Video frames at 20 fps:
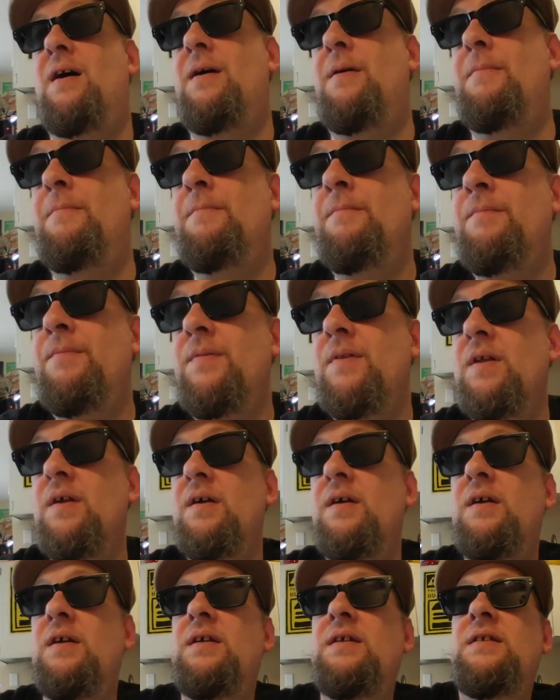I am
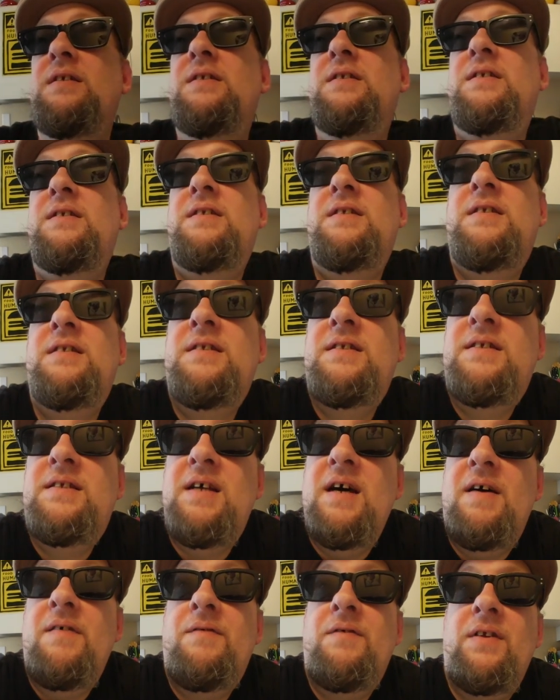
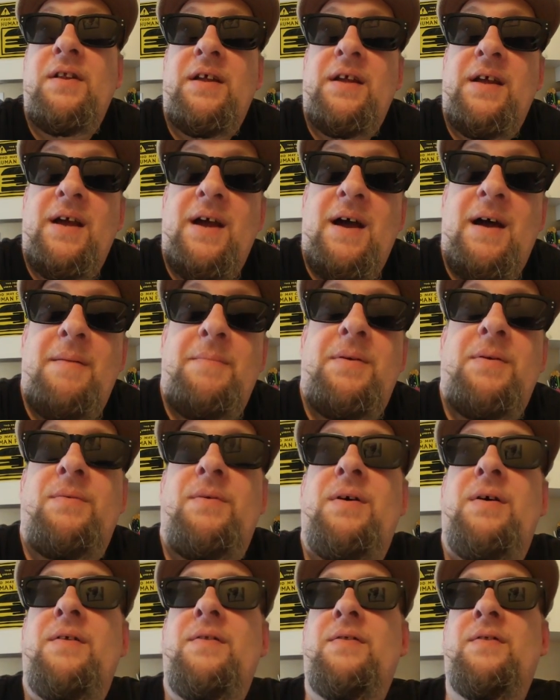definitely happy
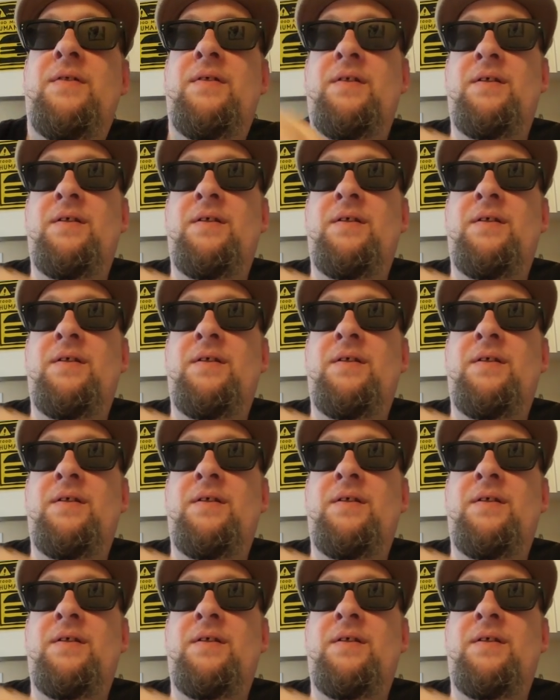with.